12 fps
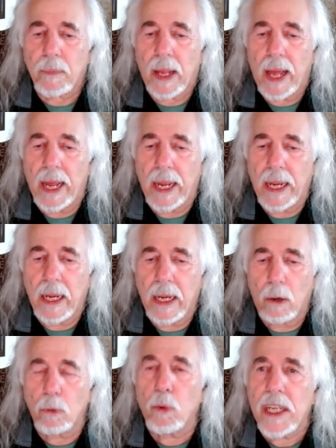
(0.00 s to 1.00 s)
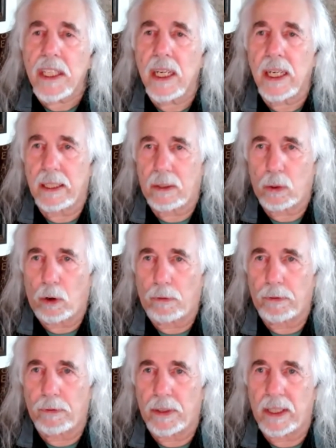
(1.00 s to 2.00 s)
a resonance
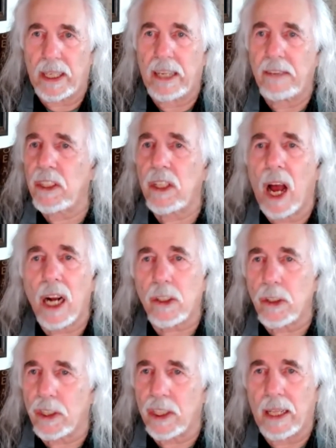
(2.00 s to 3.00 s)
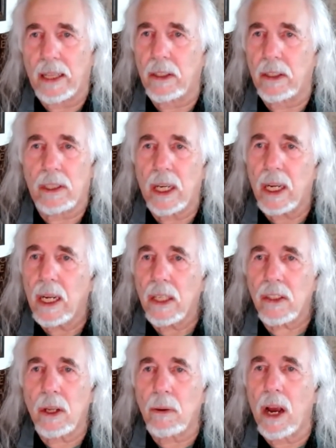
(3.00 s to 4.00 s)
off of it. Even doctors say there's
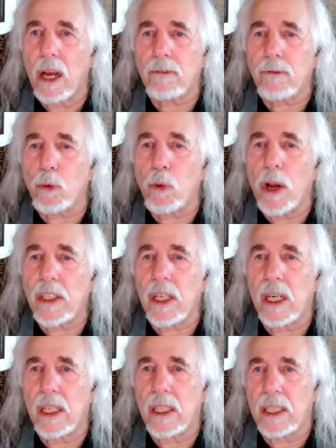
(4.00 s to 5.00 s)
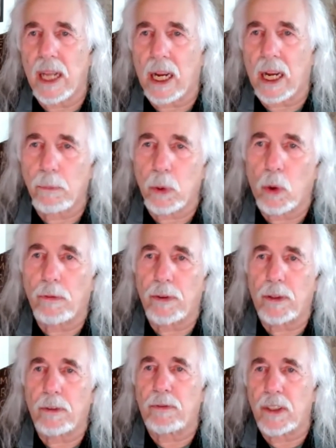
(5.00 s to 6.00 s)
some kind of a resonance that comes off of
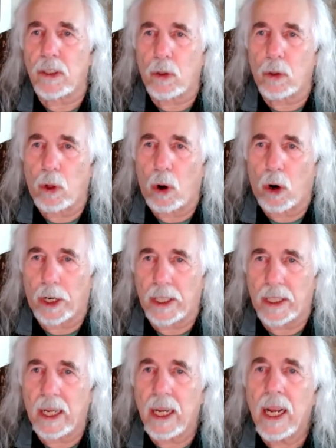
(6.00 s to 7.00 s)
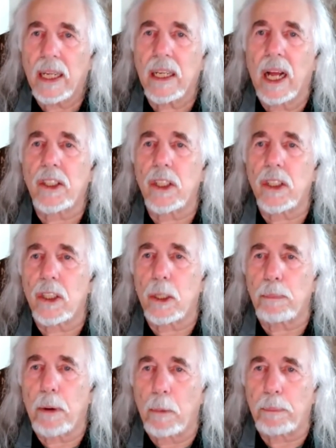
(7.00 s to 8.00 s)
the physical heart, not just the
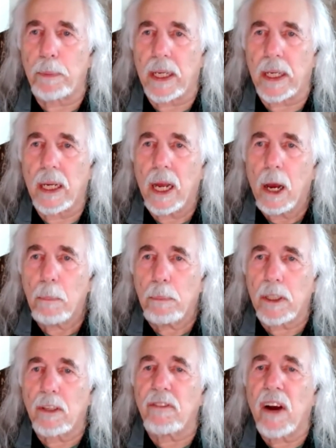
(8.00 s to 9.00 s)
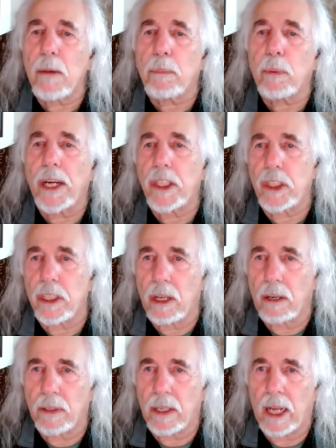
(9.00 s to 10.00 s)
pumping, but the vibration
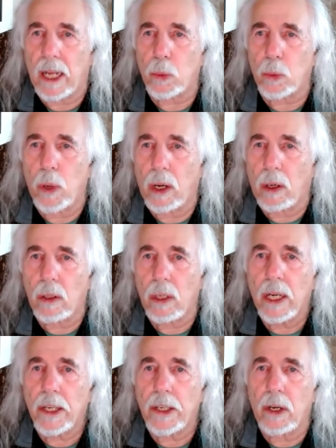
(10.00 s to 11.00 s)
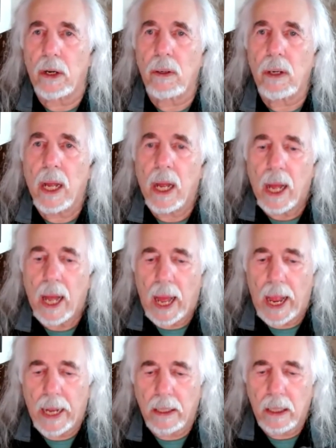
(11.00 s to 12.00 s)
of it as well.
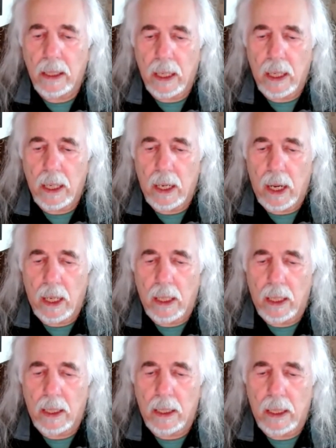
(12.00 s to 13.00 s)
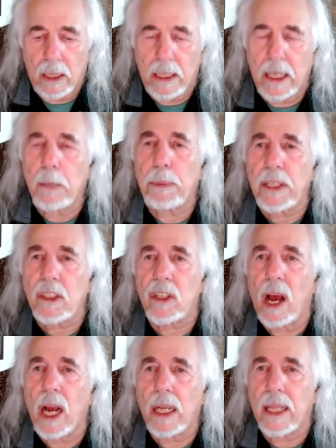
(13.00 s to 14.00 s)
And deep
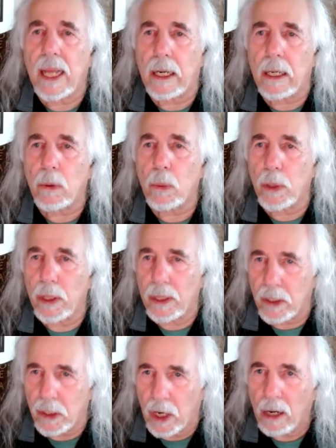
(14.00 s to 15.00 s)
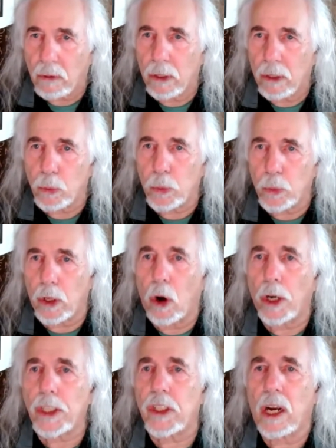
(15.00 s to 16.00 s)
inside there, where the
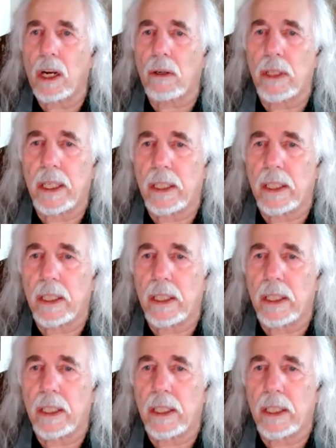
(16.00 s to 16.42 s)
heart chakra